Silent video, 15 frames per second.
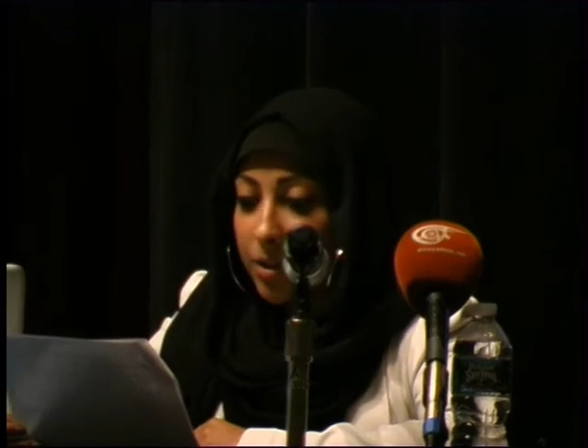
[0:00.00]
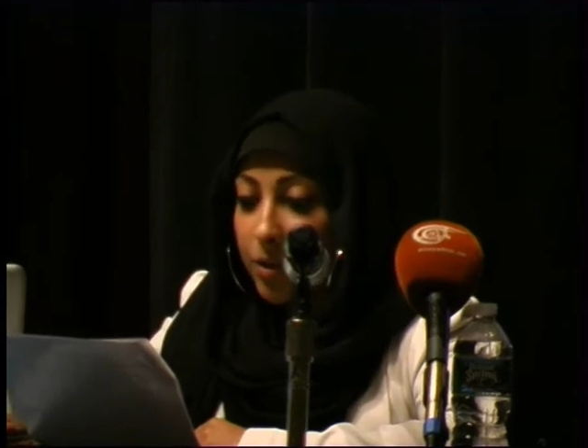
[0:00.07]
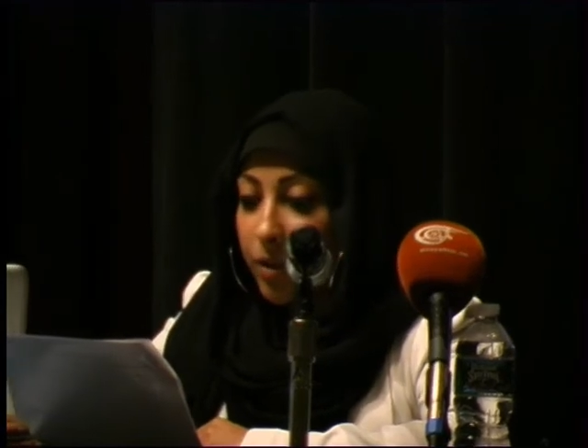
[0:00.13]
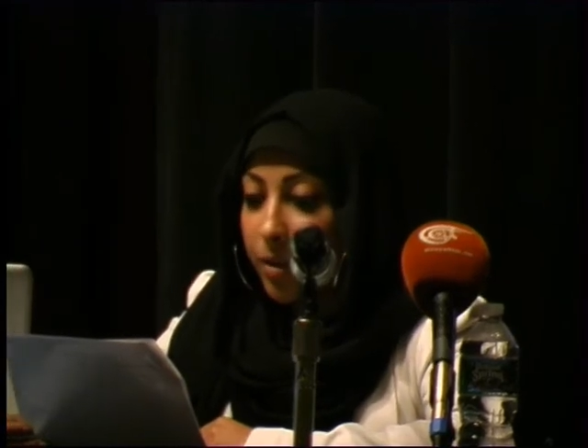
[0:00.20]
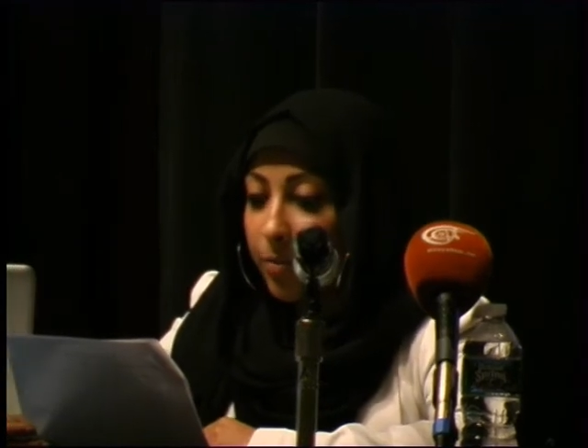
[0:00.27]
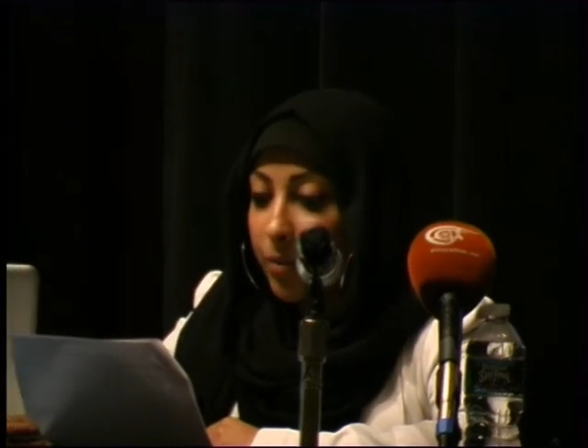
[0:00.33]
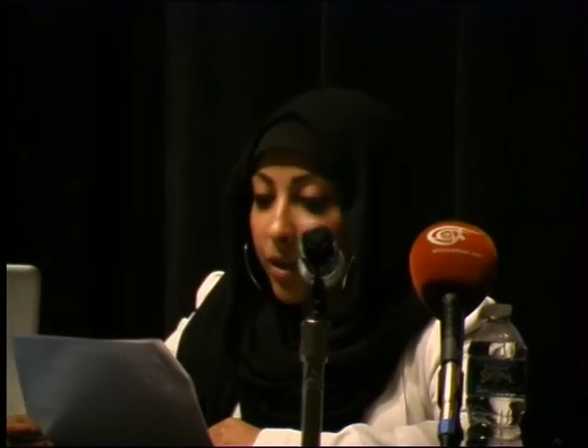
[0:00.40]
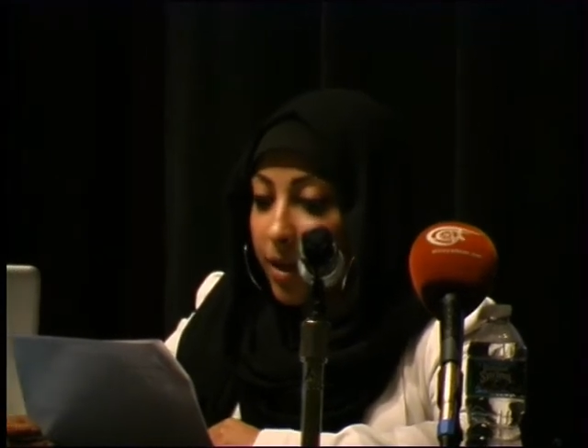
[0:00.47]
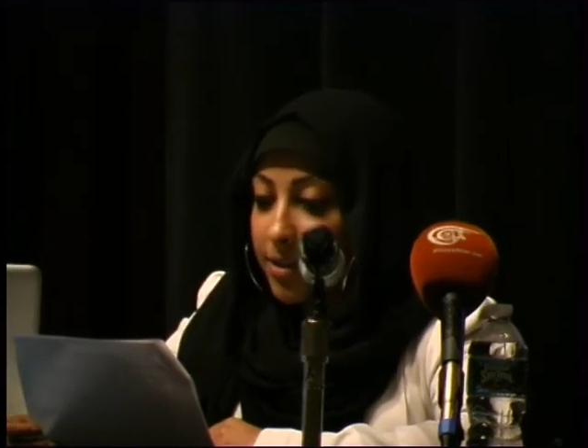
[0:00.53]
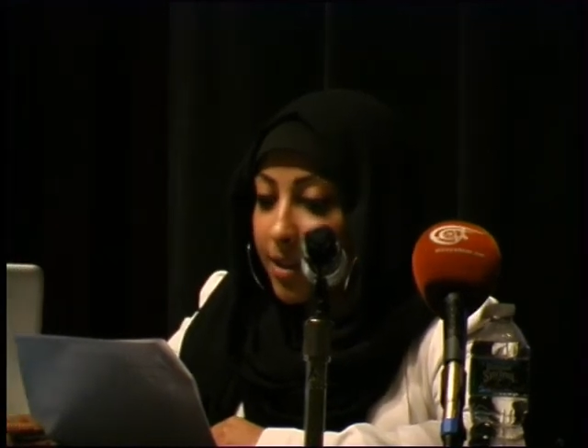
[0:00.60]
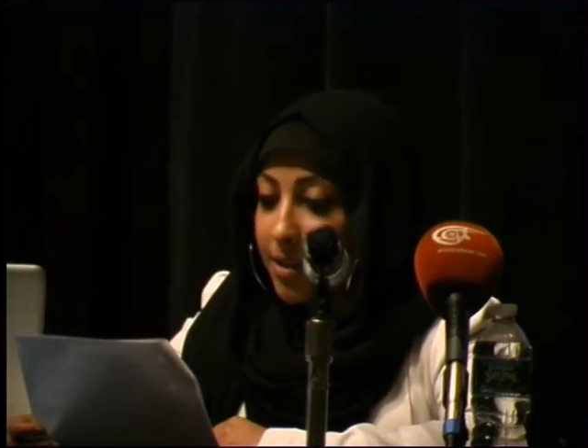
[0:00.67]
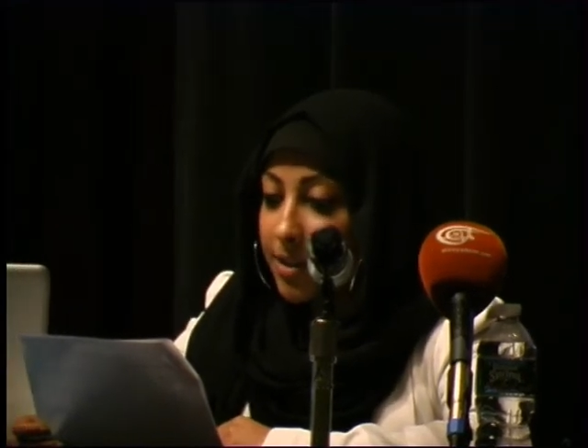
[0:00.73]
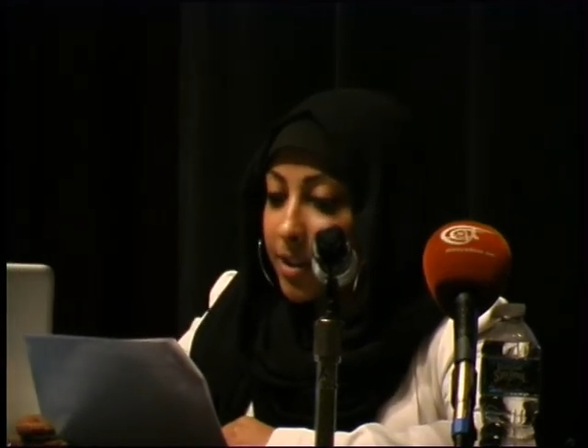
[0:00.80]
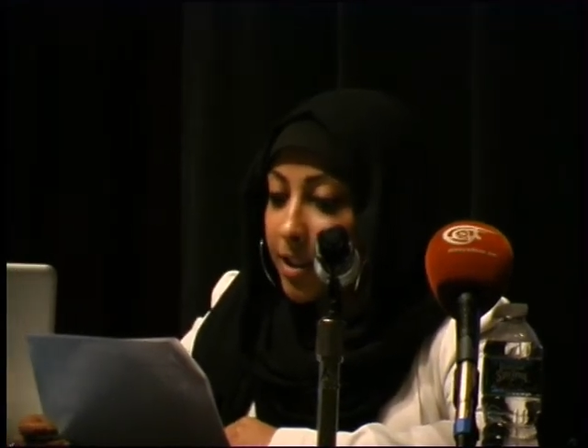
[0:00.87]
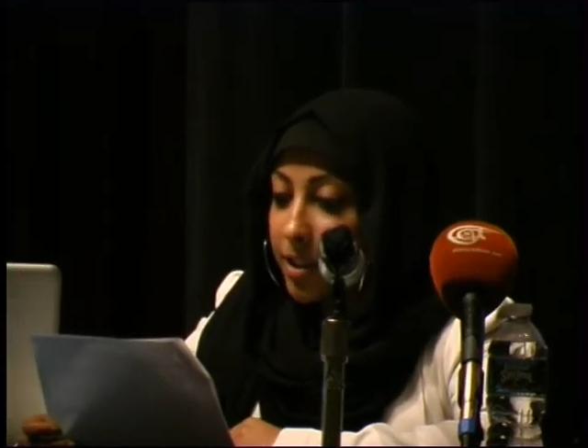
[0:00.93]
to the blood
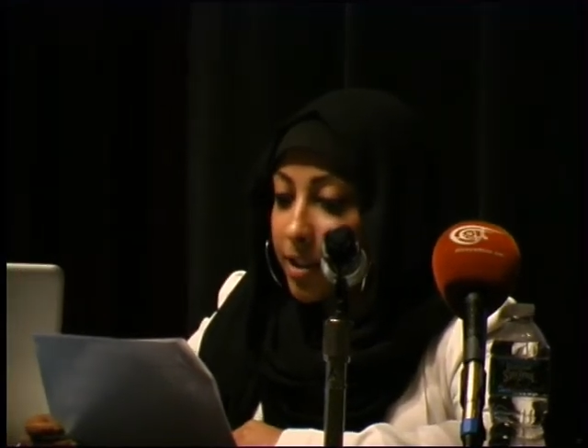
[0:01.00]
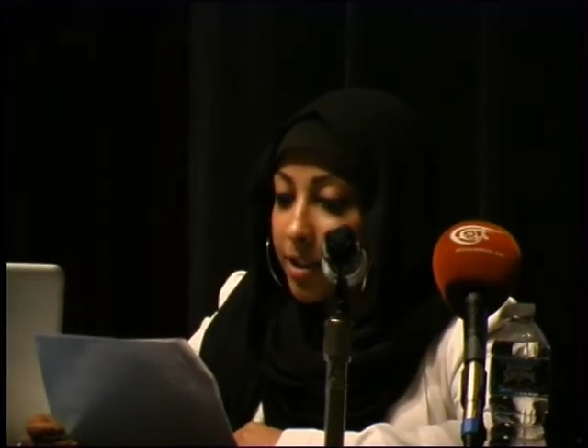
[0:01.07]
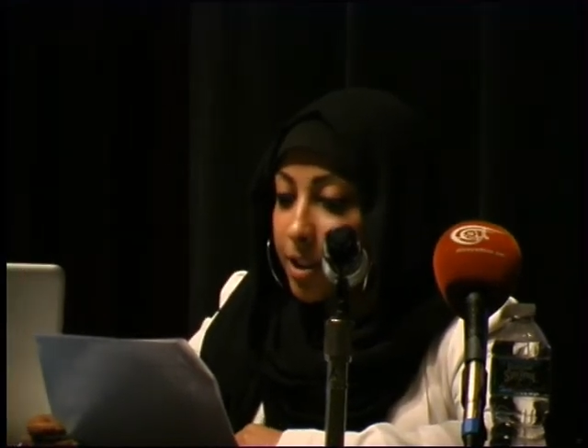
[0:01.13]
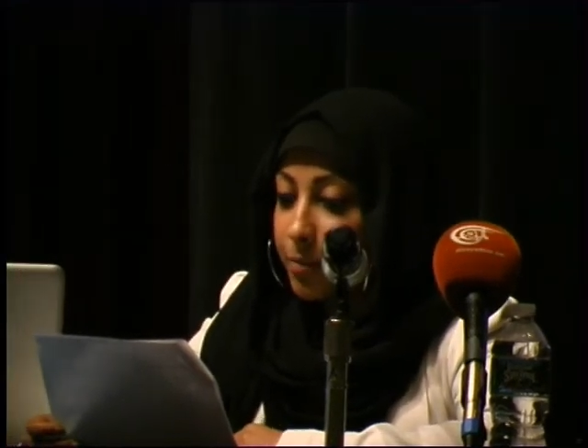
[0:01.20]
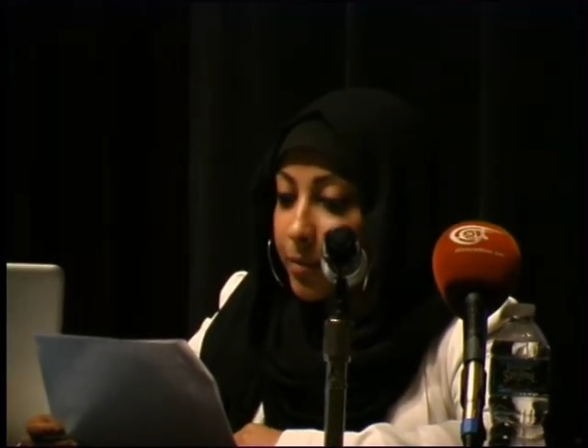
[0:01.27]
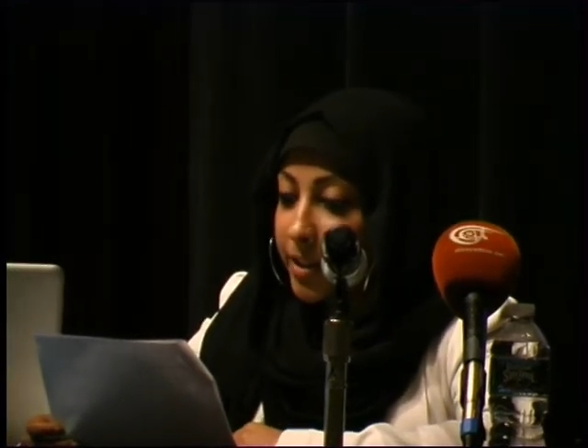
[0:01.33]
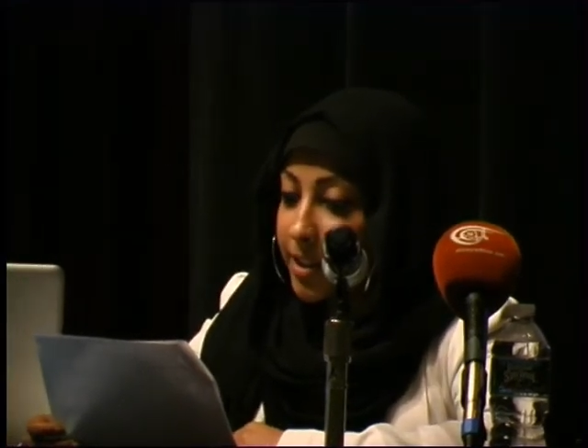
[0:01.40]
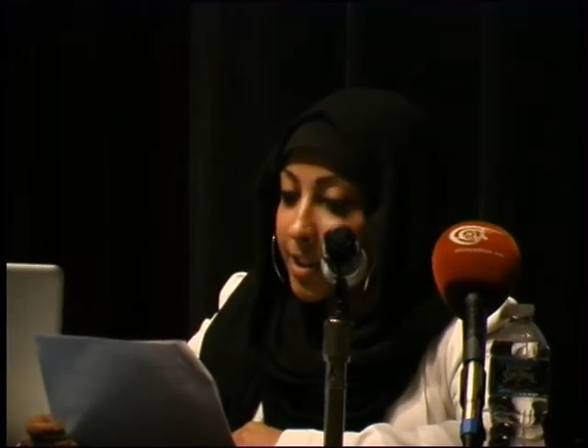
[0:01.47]
and tears being